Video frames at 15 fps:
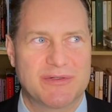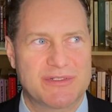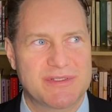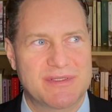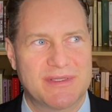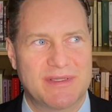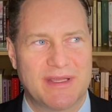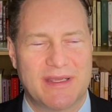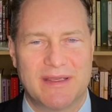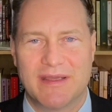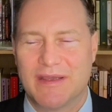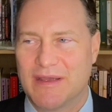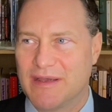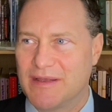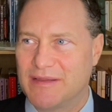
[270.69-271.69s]
just that
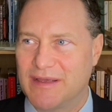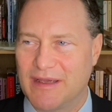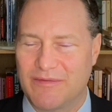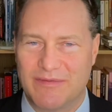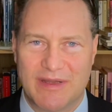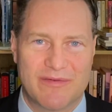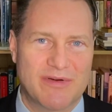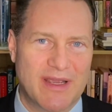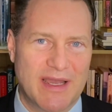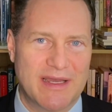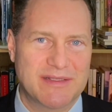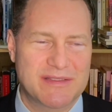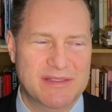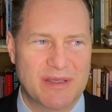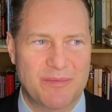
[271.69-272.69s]
they have never
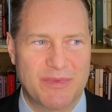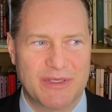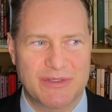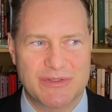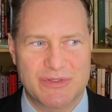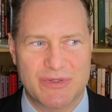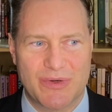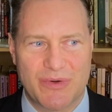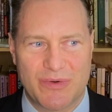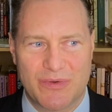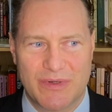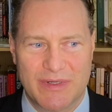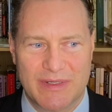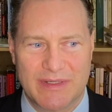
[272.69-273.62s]
had something so